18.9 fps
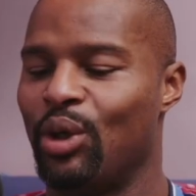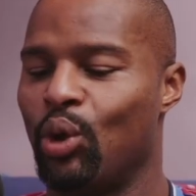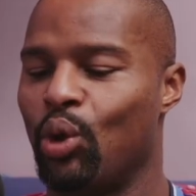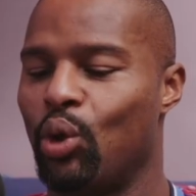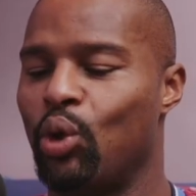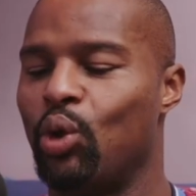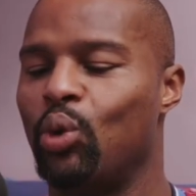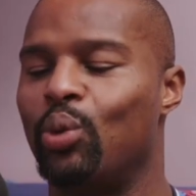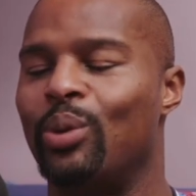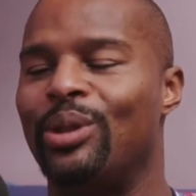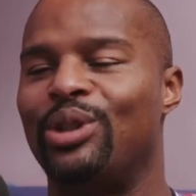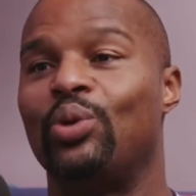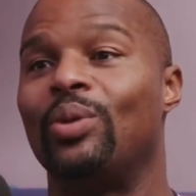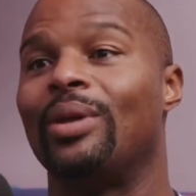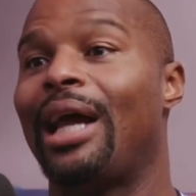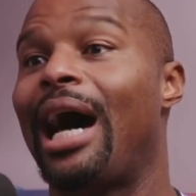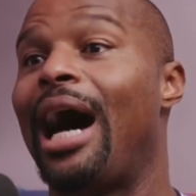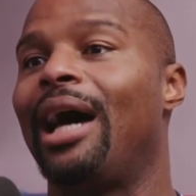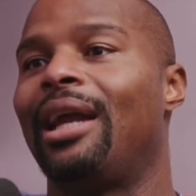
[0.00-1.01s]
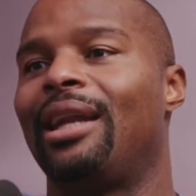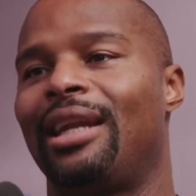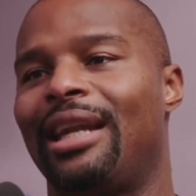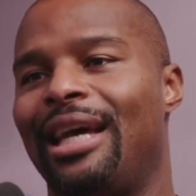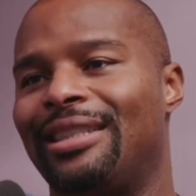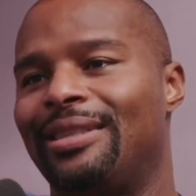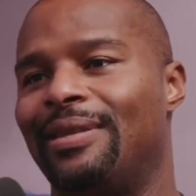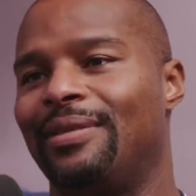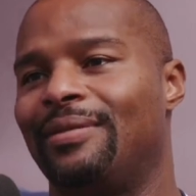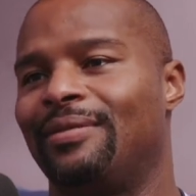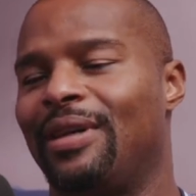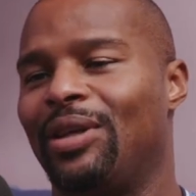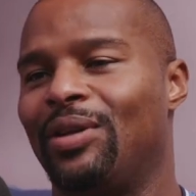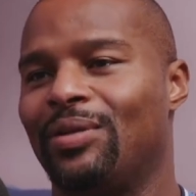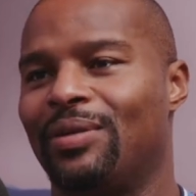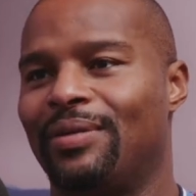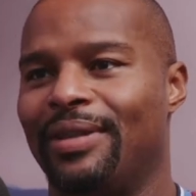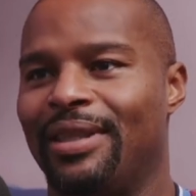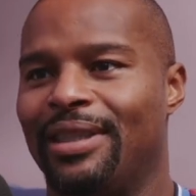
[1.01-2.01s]
who would you not like to invite
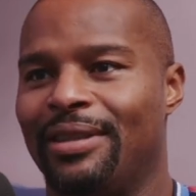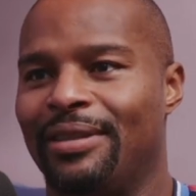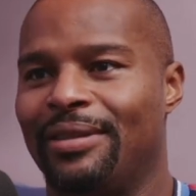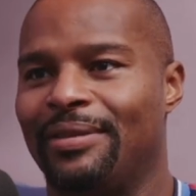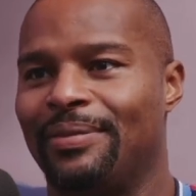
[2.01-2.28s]
over for dinner?